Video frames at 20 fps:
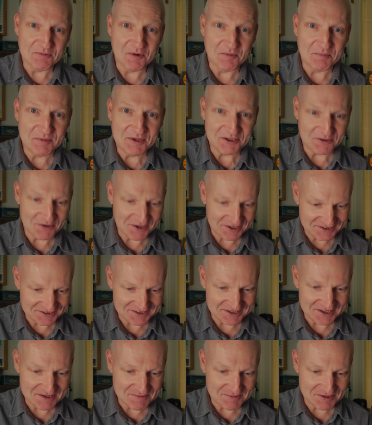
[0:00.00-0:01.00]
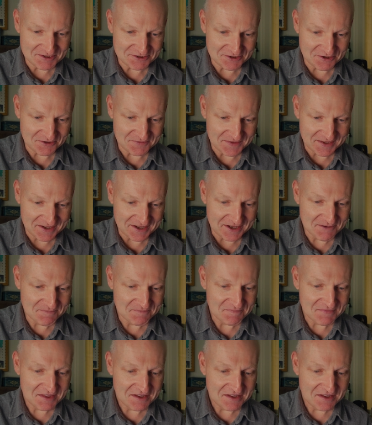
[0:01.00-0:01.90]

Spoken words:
would be great to image over there.